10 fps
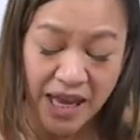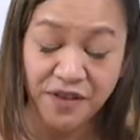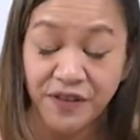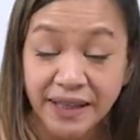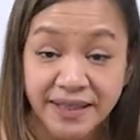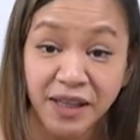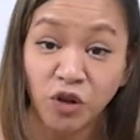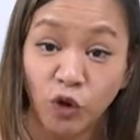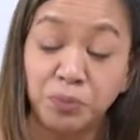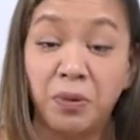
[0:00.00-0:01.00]
If it is
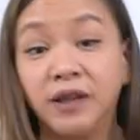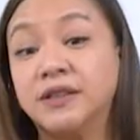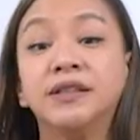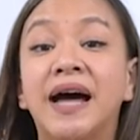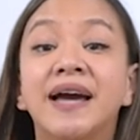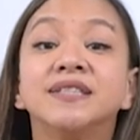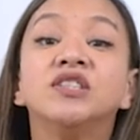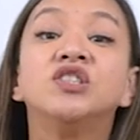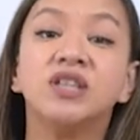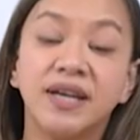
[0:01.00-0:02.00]
an old bottle, I
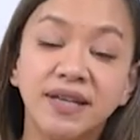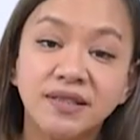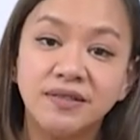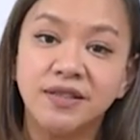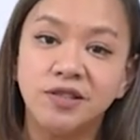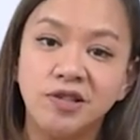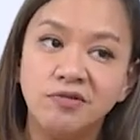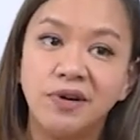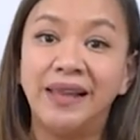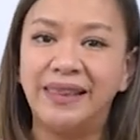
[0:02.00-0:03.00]
suggest that
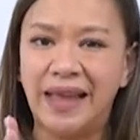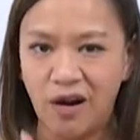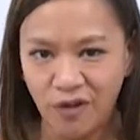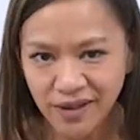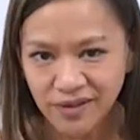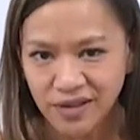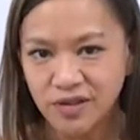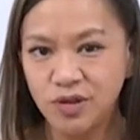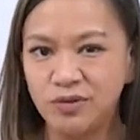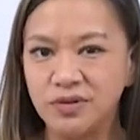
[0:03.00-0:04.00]
you allow it
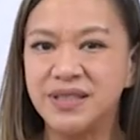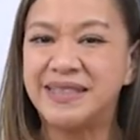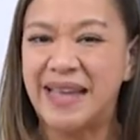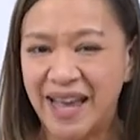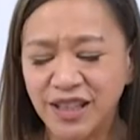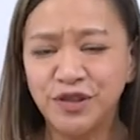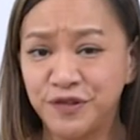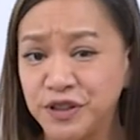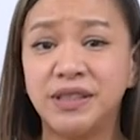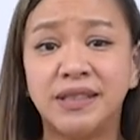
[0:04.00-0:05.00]
to stand
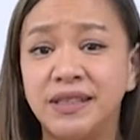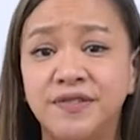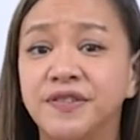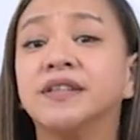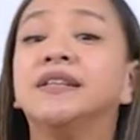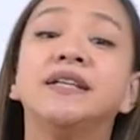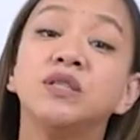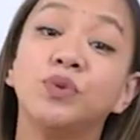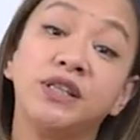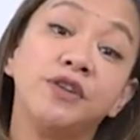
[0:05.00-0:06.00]
vertically for at
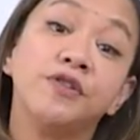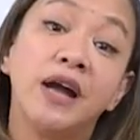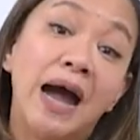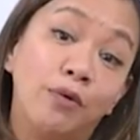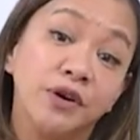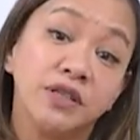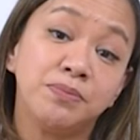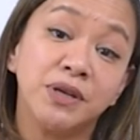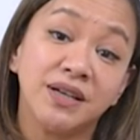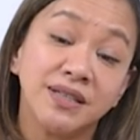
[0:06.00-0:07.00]
least 24 hours
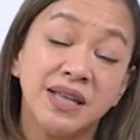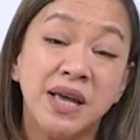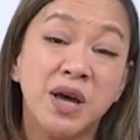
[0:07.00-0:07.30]
because